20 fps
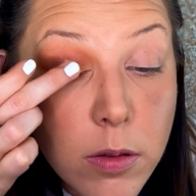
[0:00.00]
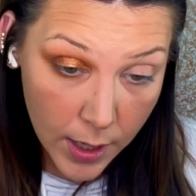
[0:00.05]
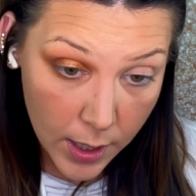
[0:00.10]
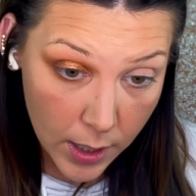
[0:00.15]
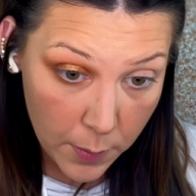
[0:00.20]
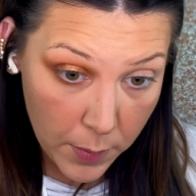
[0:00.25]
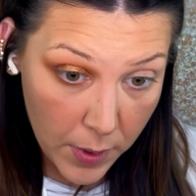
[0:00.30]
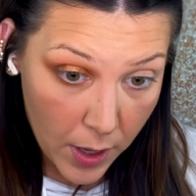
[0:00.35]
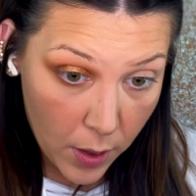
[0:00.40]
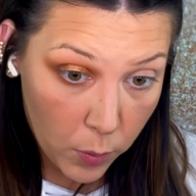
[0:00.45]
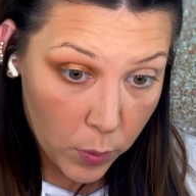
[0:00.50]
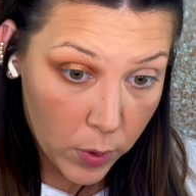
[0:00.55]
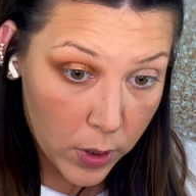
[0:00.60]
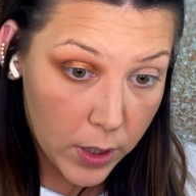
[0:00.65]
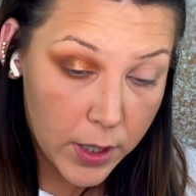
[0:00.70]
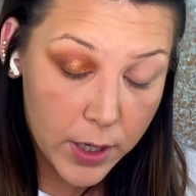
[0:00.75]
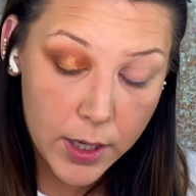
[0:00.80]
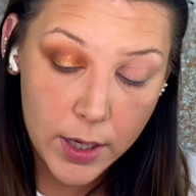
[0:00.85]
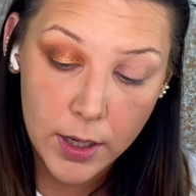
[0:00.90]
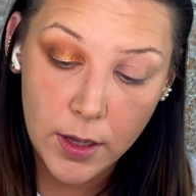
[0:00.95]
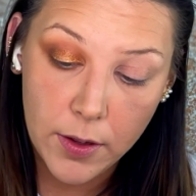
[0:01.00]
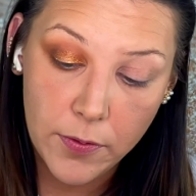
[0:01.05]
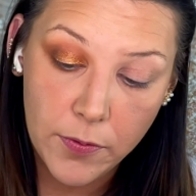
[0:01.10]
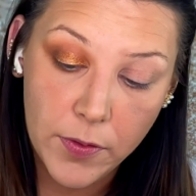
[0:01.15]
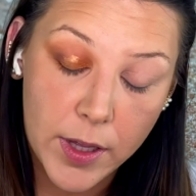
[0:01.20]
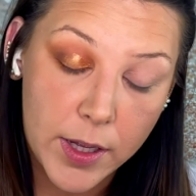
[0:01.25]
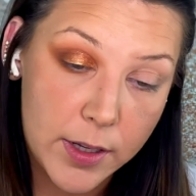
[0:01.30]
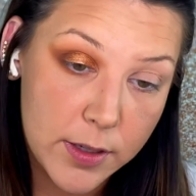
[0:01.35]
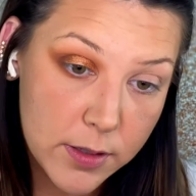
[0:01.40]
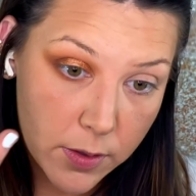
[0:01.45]
And I'm not worrying if
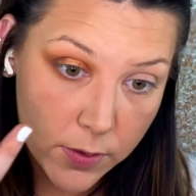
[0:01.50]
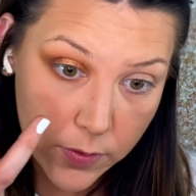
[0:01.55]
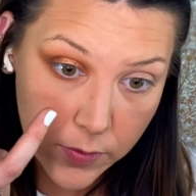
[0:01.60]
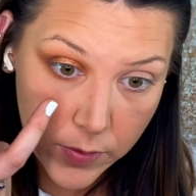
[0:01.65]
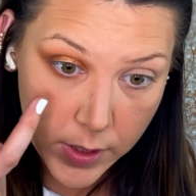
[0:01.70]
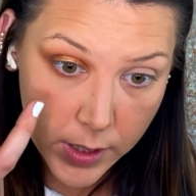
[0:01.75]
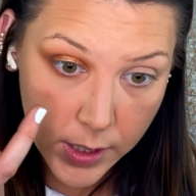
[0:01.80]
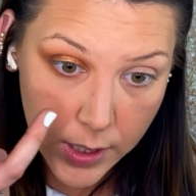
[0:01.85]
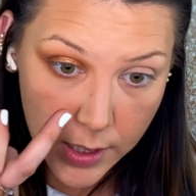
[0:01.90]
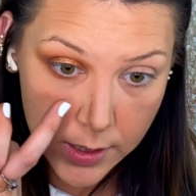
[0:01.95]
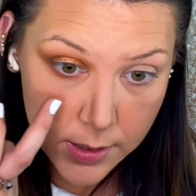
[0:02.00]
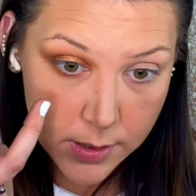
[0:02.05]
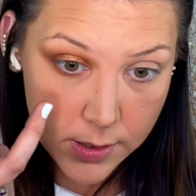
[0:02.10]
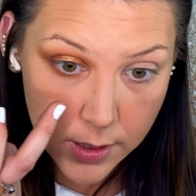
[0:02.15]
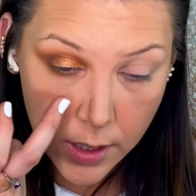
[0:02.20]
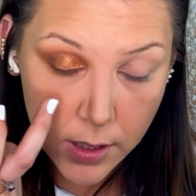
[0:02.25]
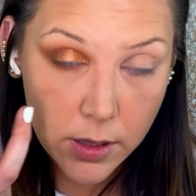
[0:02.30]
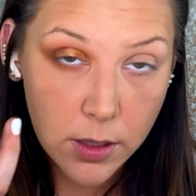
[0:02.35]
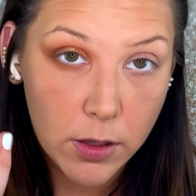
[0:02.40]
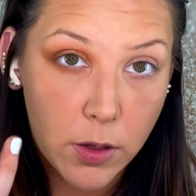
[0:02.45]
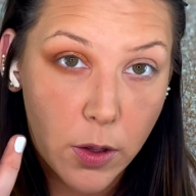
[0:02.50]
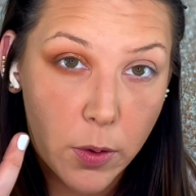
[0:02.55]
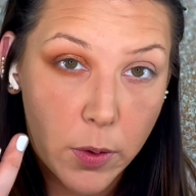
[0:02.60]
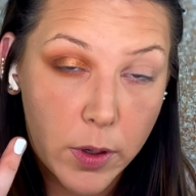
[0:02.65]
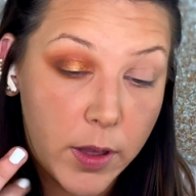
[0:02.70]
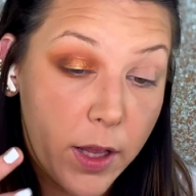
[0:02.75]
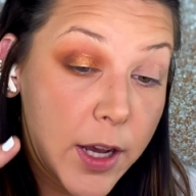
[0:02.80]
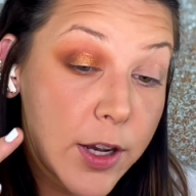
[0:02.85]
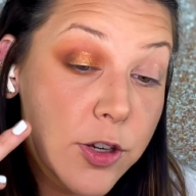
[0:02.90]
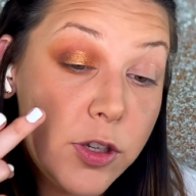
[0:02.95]
like some of it gets on the lower
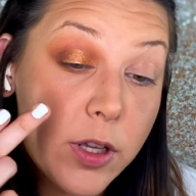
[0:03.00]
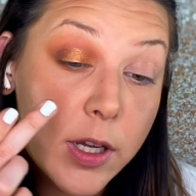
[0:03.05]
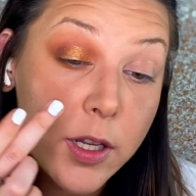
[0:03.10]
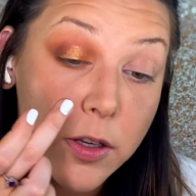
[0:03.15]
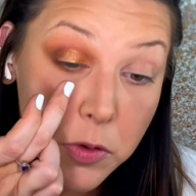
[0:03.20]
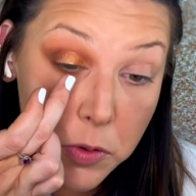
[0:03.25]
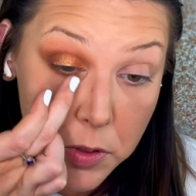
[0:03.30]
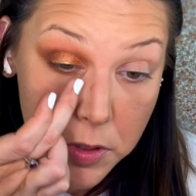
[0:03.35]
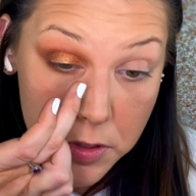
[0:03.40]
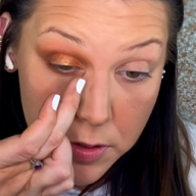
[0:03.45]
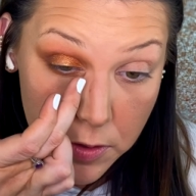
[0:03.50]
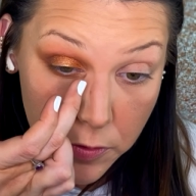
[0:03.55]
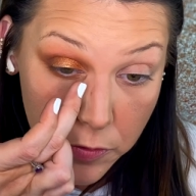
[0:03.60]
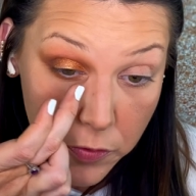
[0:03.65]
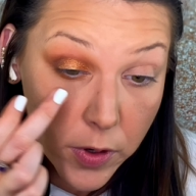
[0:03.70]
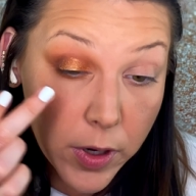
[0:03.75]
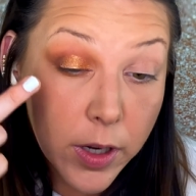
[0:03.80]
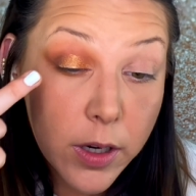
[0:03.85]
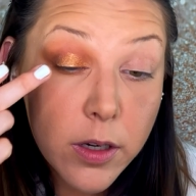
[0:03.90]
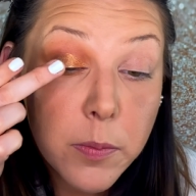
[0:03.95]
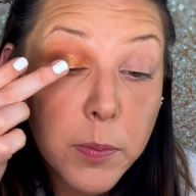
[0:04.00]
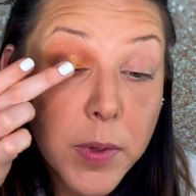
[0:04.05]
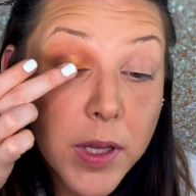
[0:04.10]
lash line towards the front,